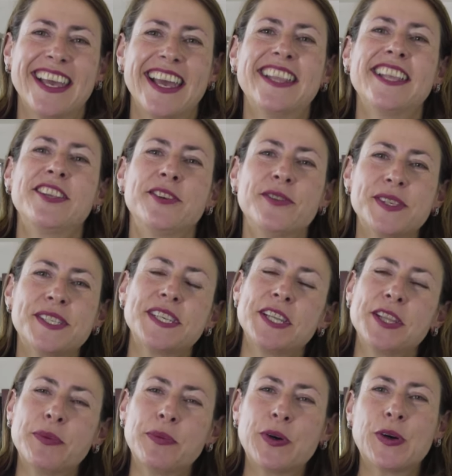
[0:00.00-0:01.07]
and then you'll see
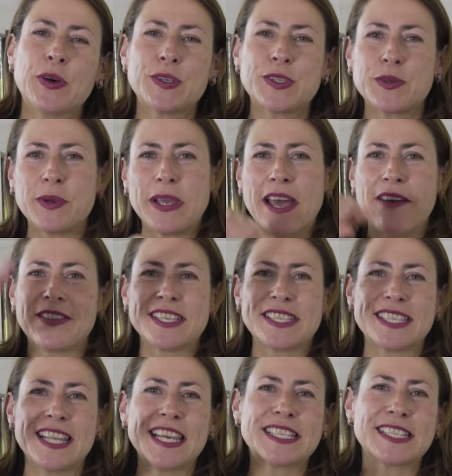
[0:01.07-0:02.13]
in the book also we have
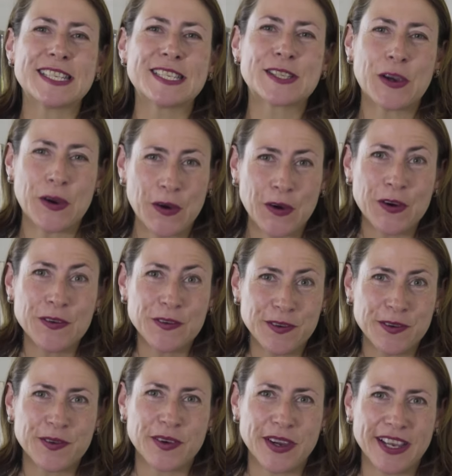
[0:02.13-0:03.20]
this niceness curve,
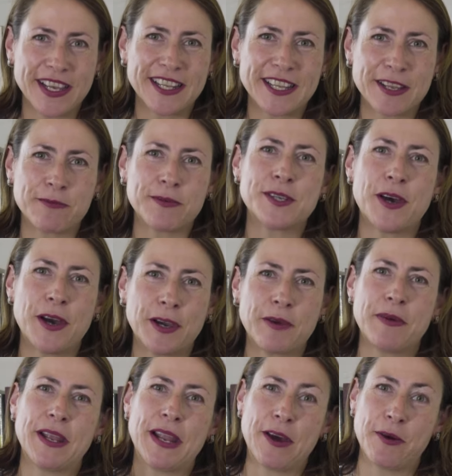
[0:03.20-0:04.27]
right? And we talk
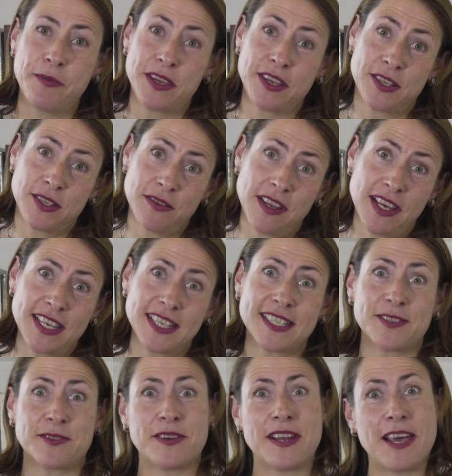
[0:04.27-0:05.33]
about how being too
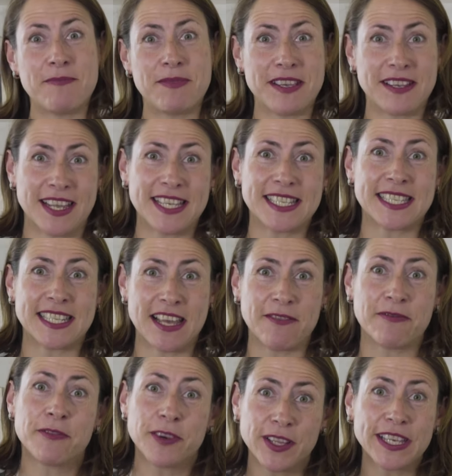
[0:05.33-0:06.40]
nice or not being nice
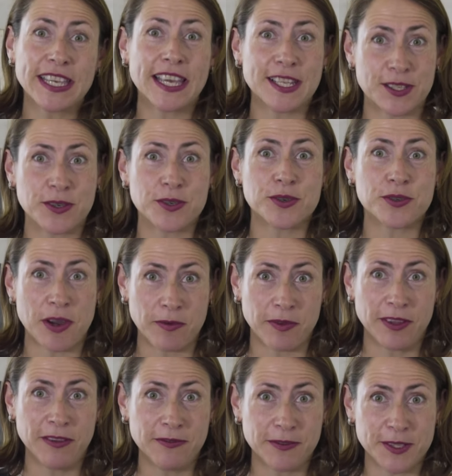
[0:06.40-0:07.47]
enough really gets you in
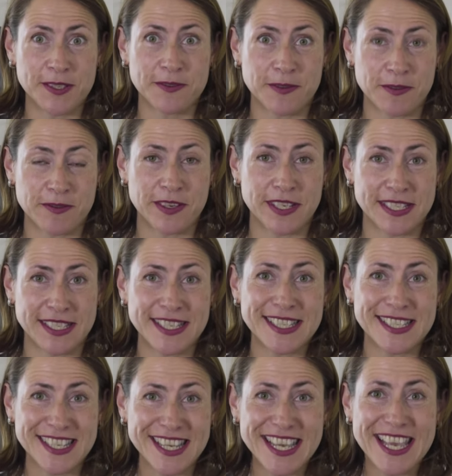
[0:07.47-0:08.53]
trouble for different
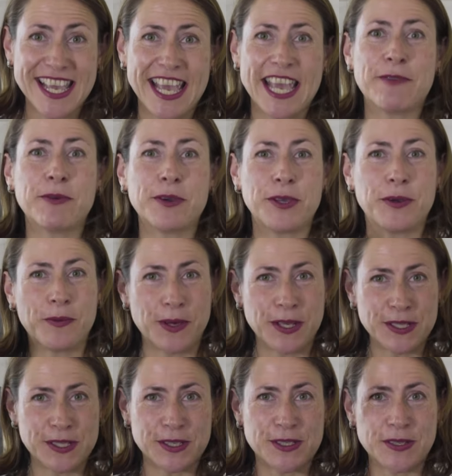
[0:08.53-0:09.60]
reasons. And what you
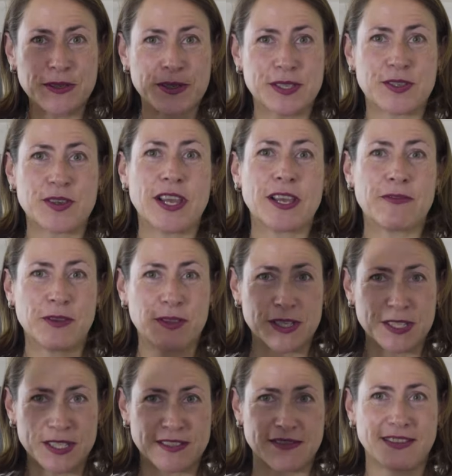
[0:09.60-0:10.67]
want to do is strike for
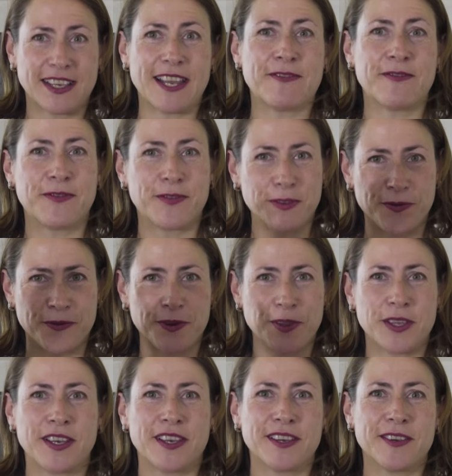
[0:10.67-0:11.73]
this kind of for
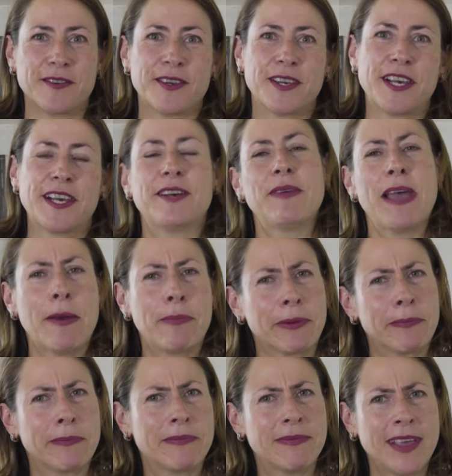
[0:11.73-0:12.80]
the
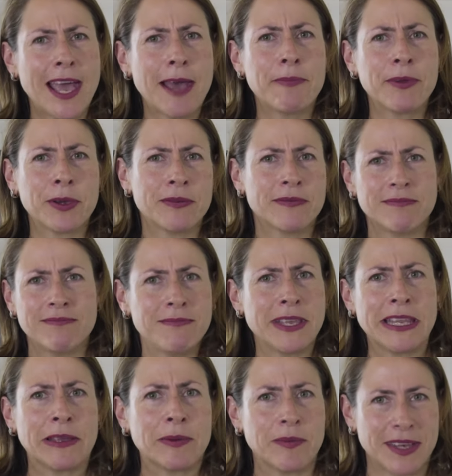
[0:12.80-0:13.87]
happy happy
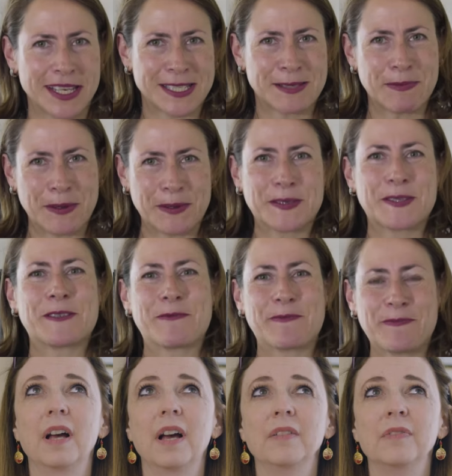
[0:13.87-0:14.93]
medium, I suppose.
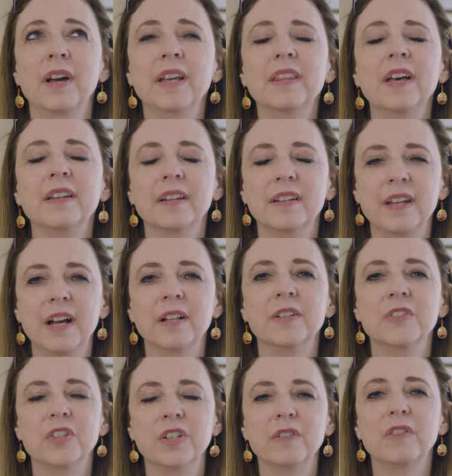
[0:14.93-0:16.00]
I find that
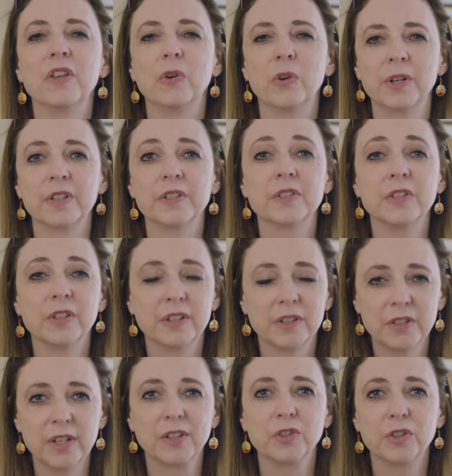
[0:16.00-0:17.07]
analogy of the orchestra
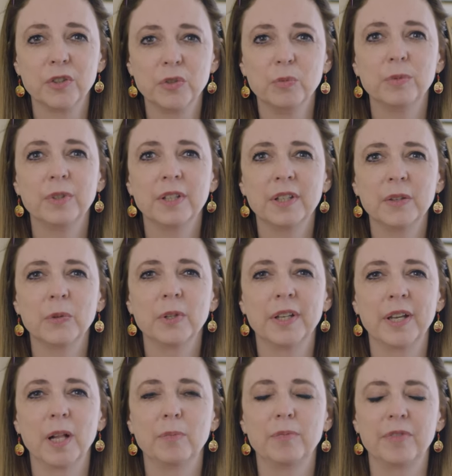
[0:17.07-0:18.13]
conductor really
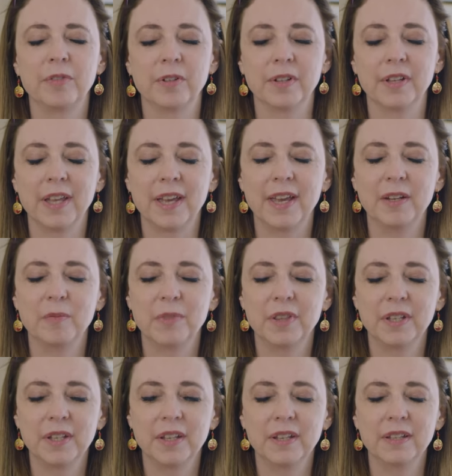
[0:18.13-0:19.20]
really helpful. And I'm
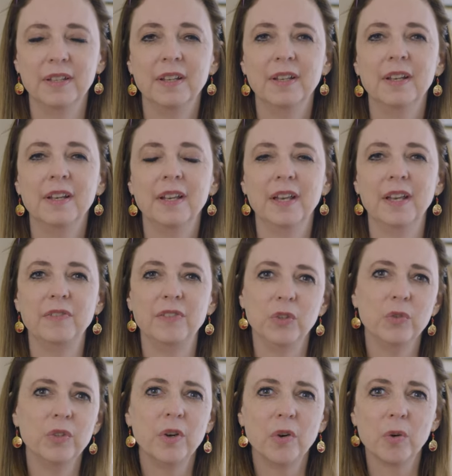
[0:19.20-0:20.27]
thinking if
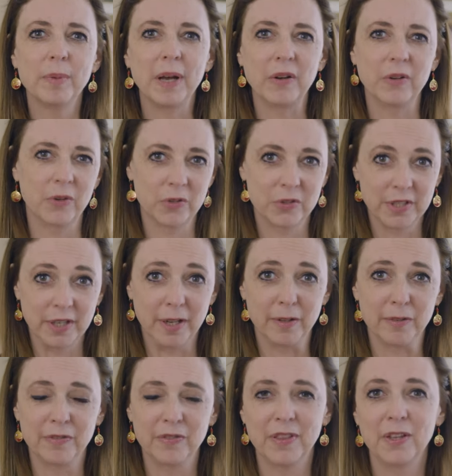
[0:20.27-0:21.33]
you know about
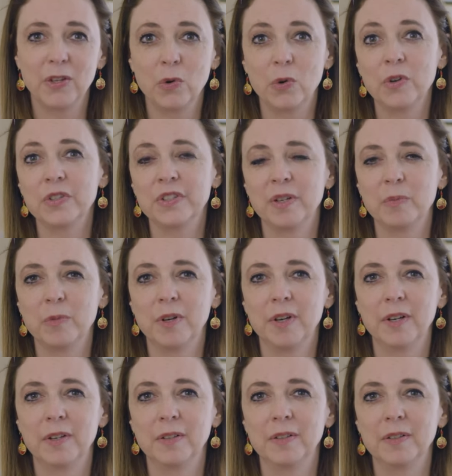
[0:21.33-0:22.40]
yourself that you're
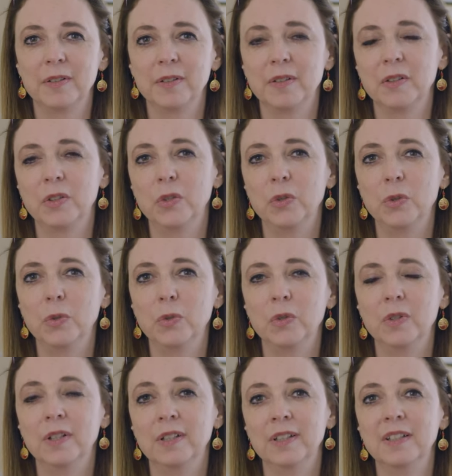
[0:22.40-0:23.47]
someone
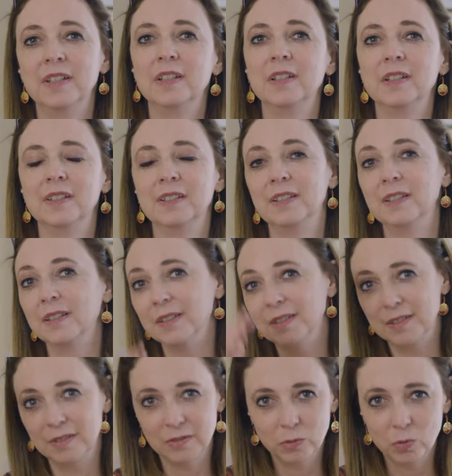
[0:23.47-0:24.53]
who
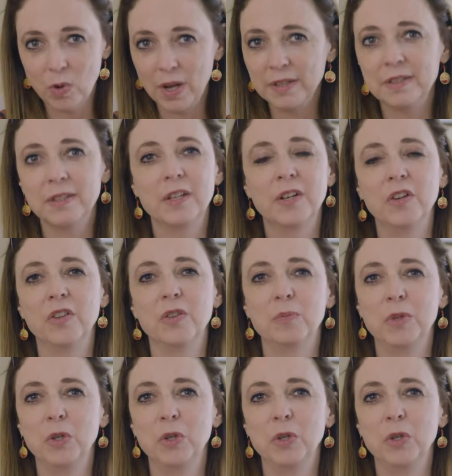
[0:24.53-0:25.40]
wants to hear the